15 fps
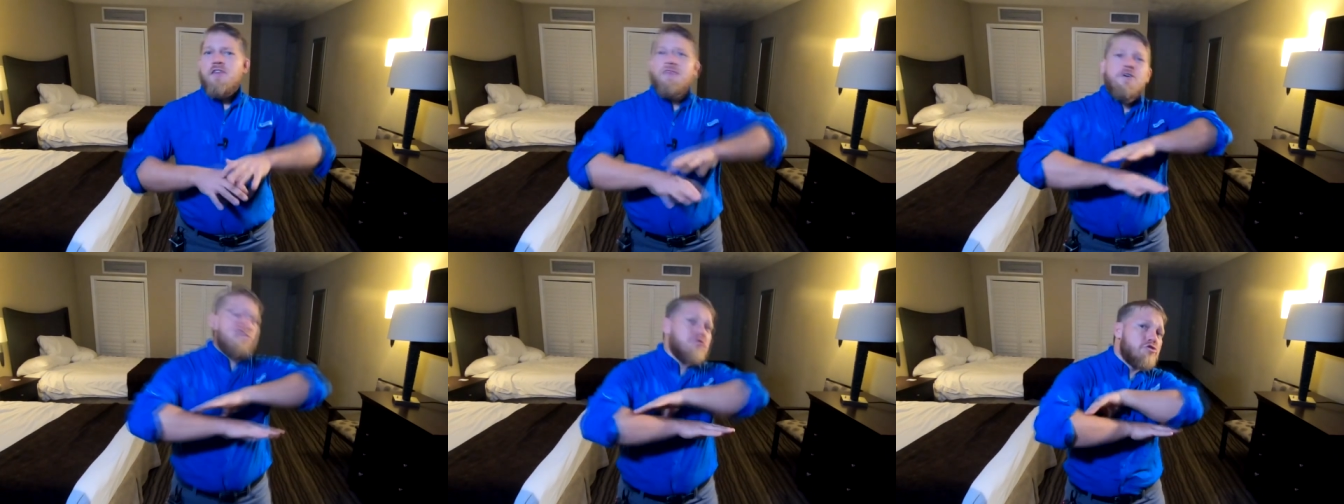
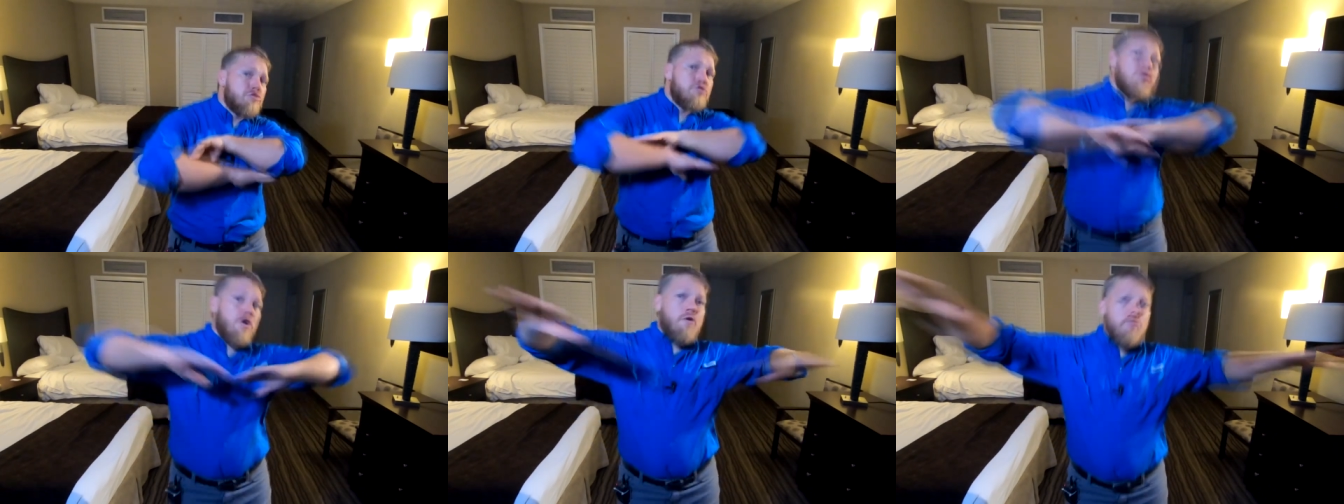There's
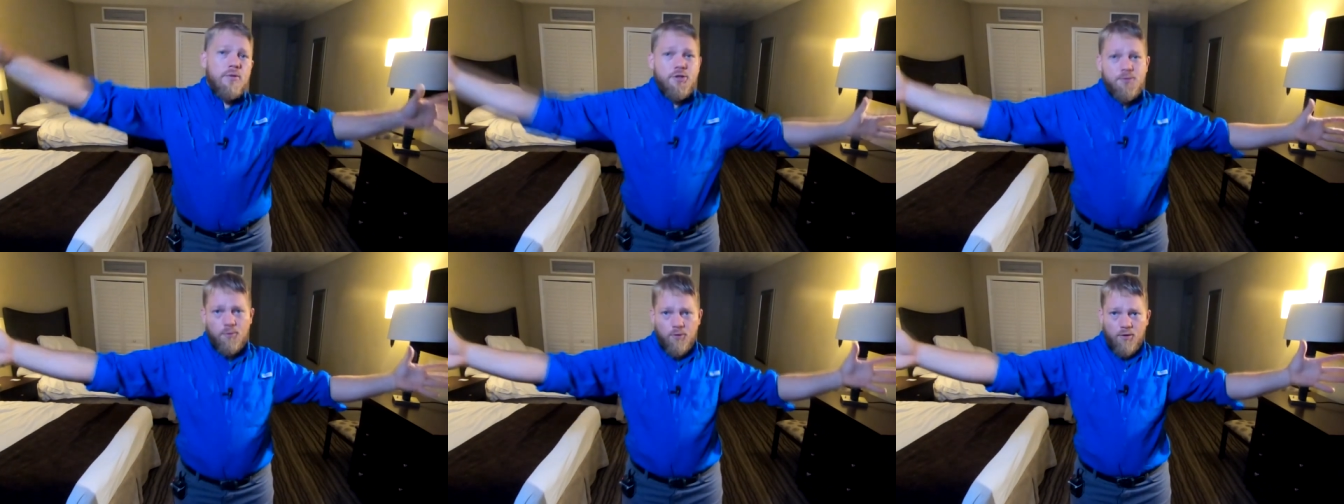so
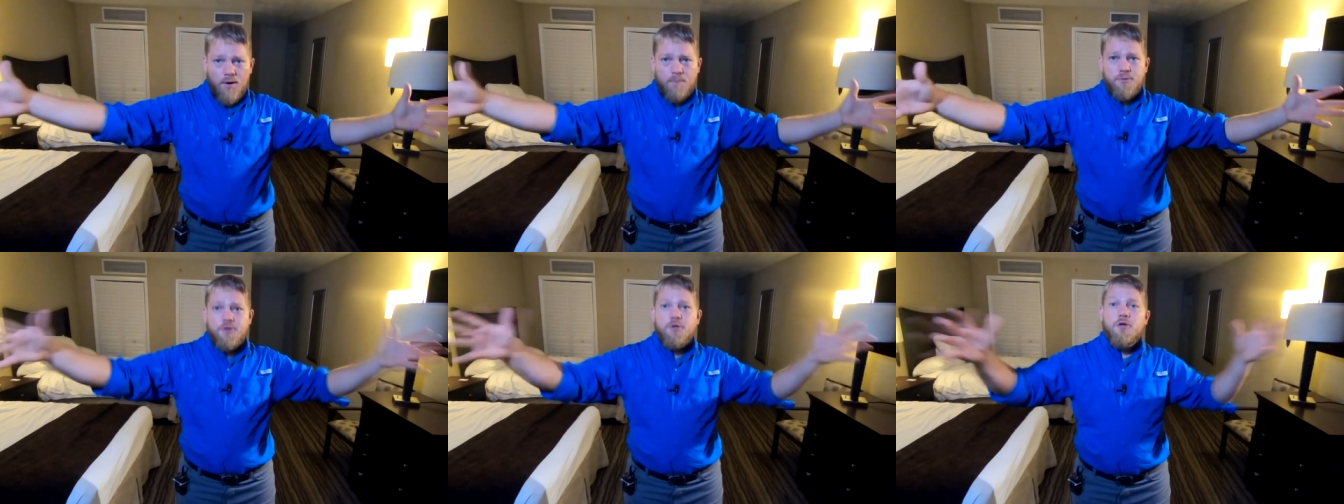much more
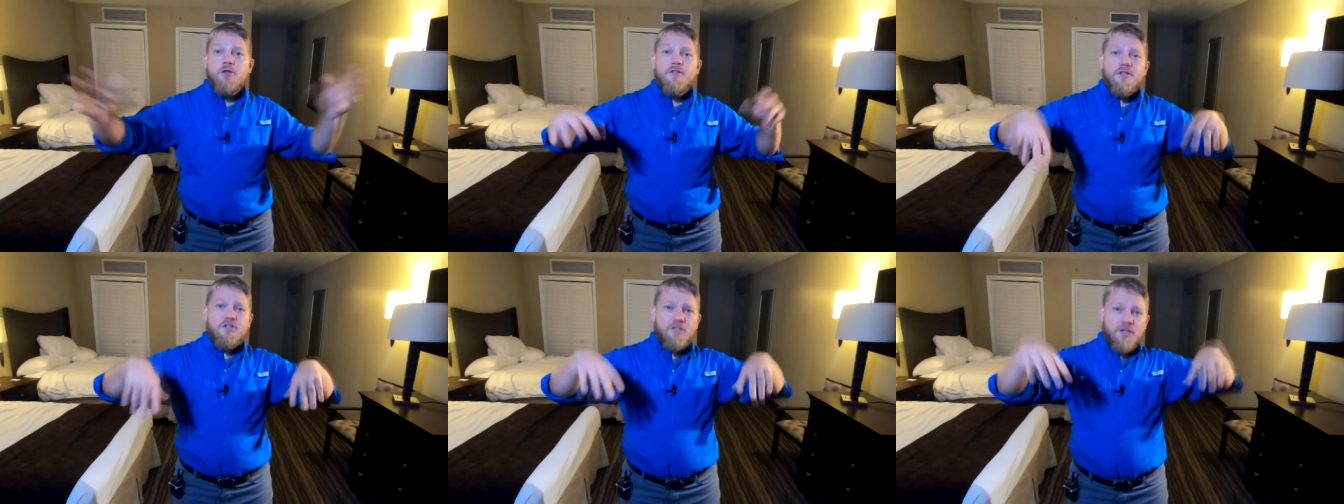opportunity
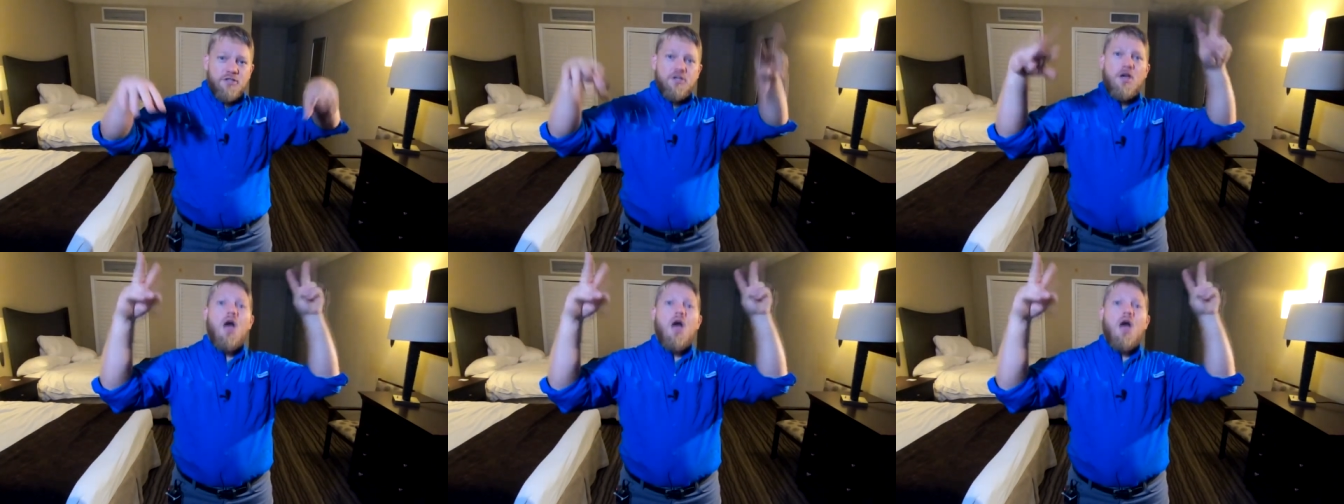than just